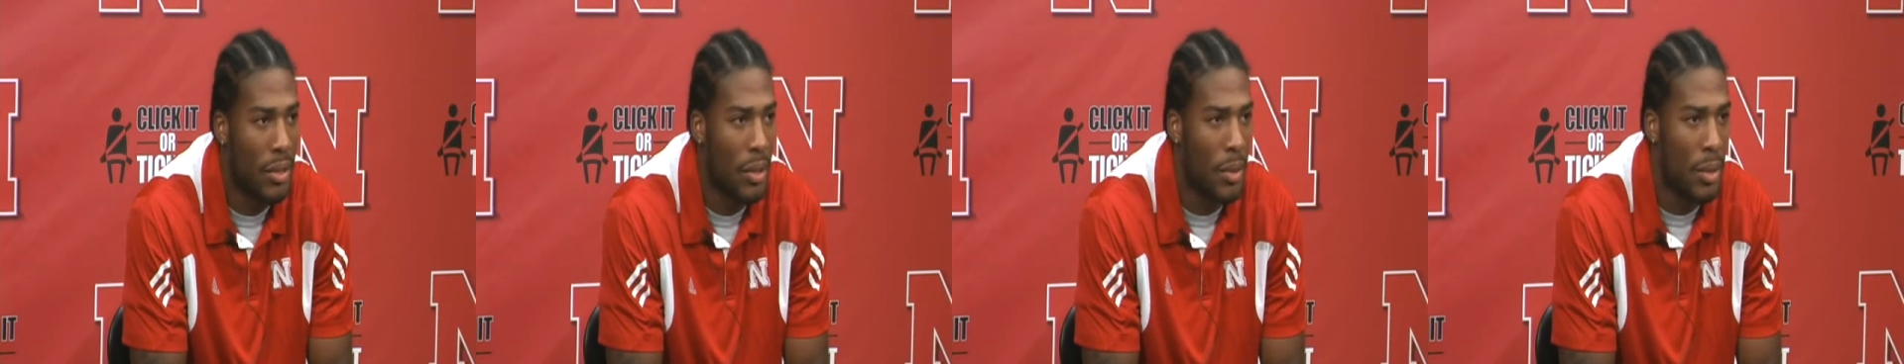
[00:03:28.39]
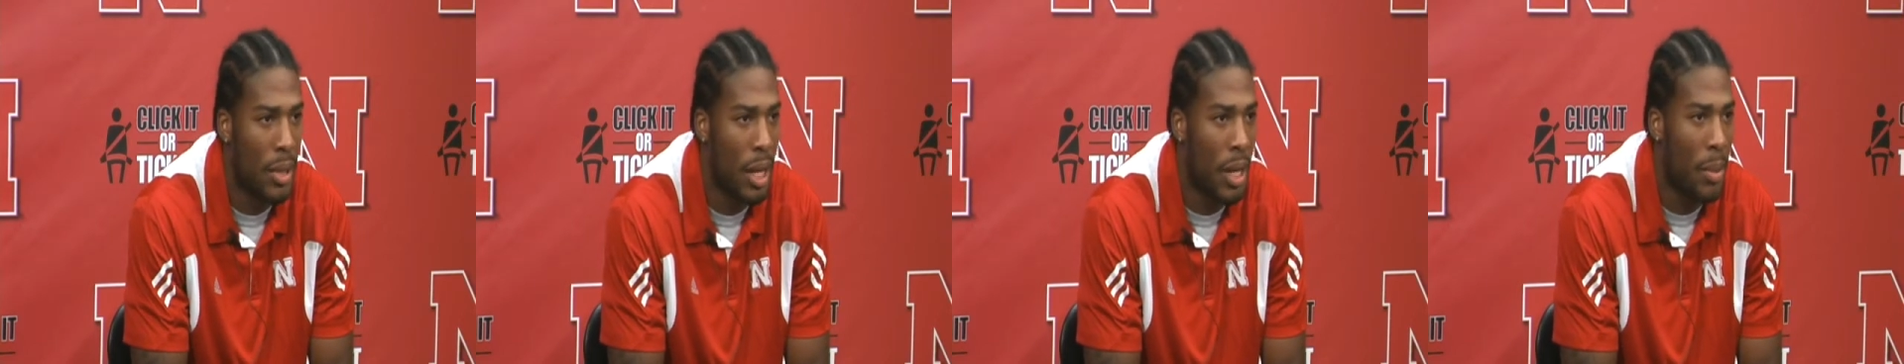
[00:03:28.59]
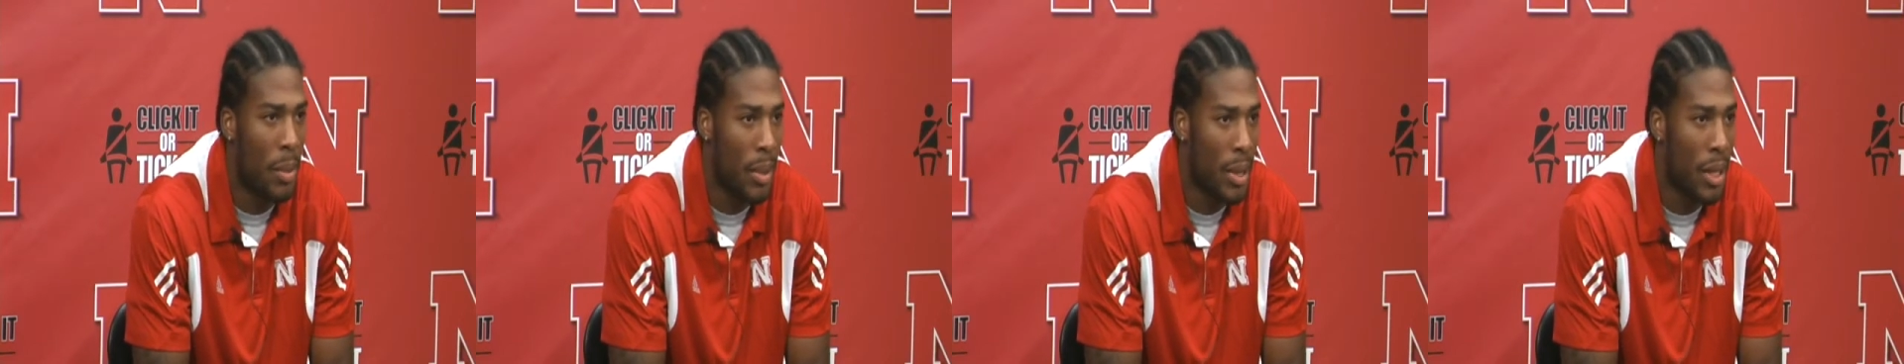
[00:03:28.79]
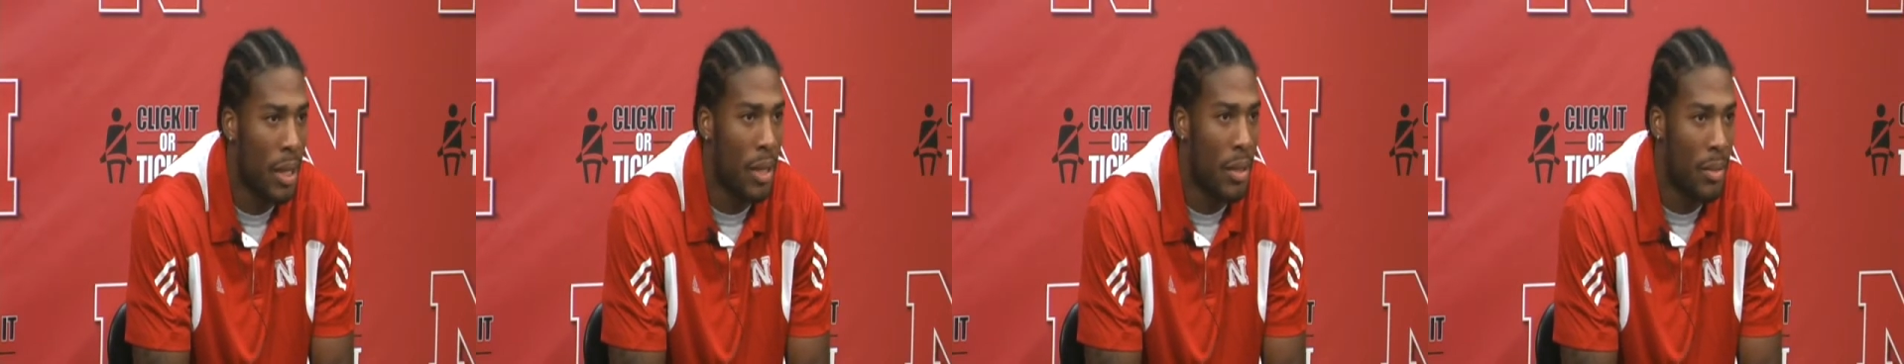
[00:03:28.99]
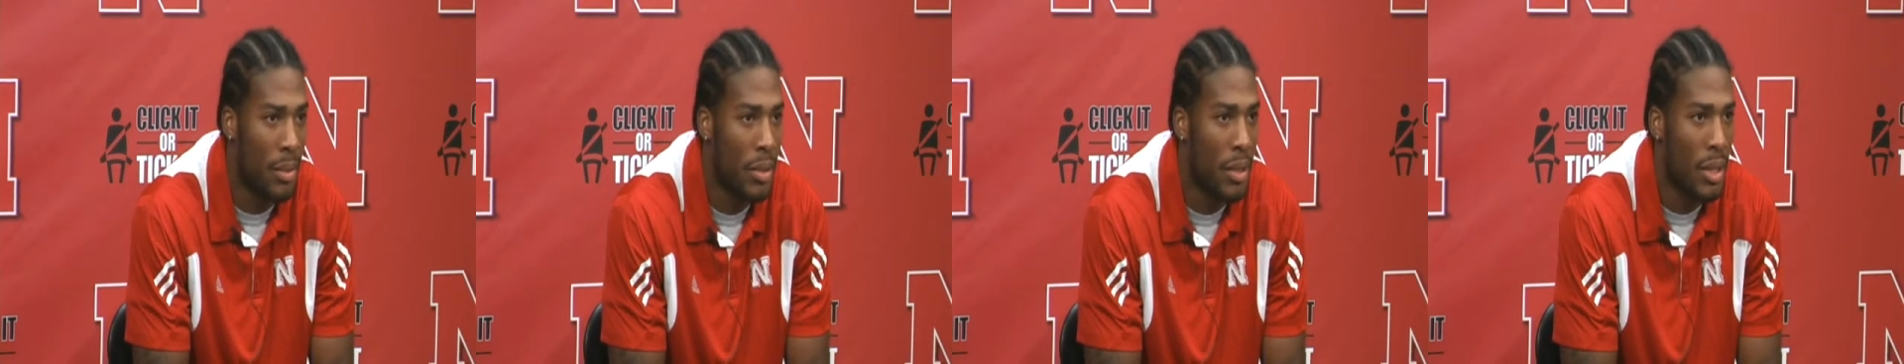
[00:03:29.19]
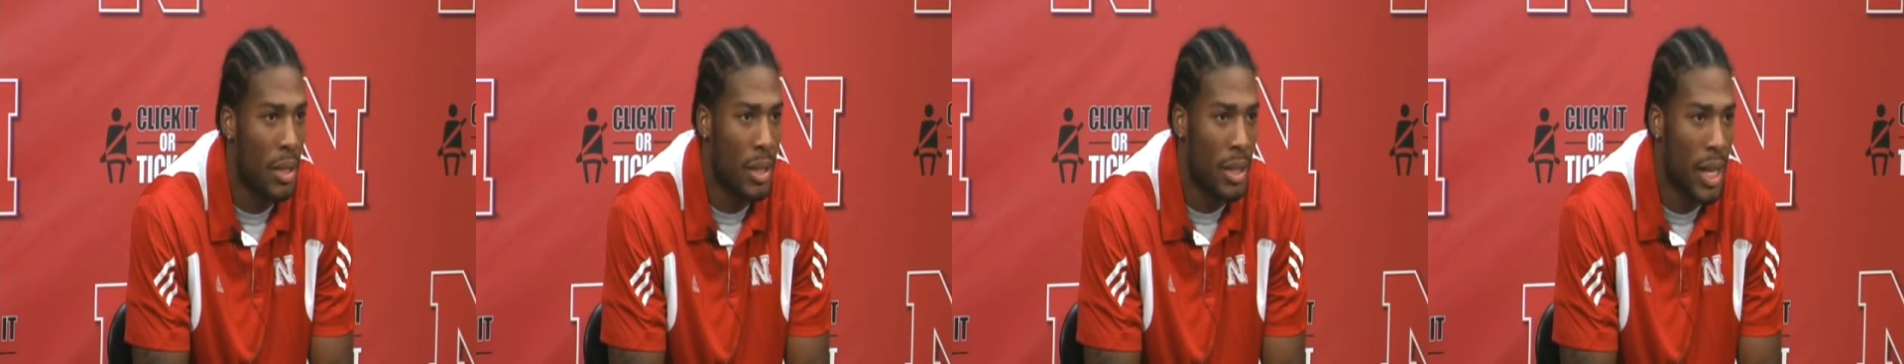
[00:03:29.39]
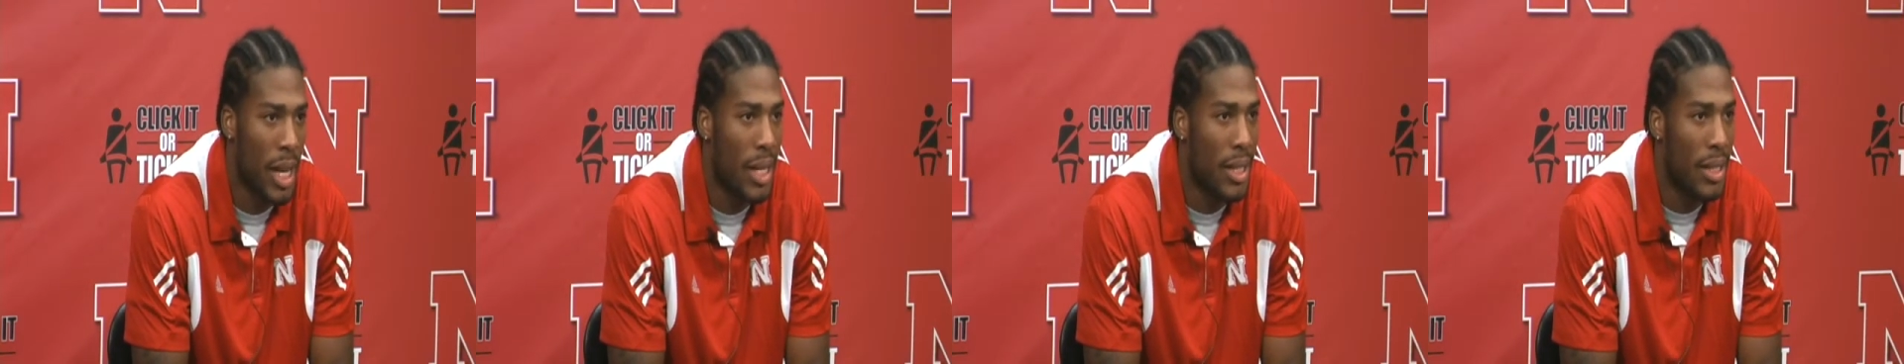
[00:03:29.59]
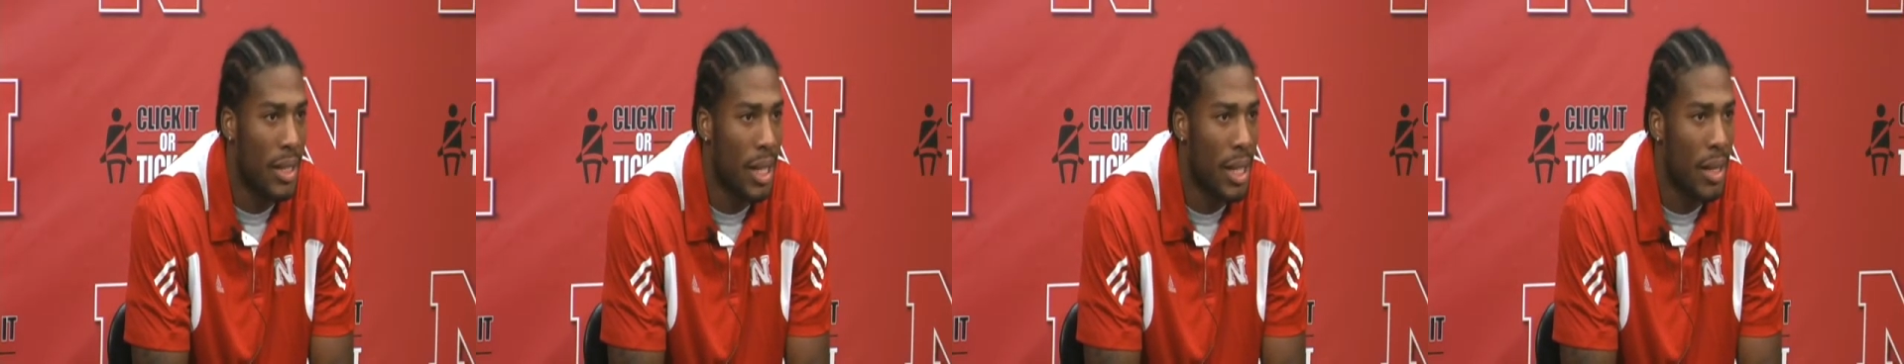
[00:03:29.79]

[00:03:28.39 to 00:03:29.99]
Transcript: so we got to play them the exact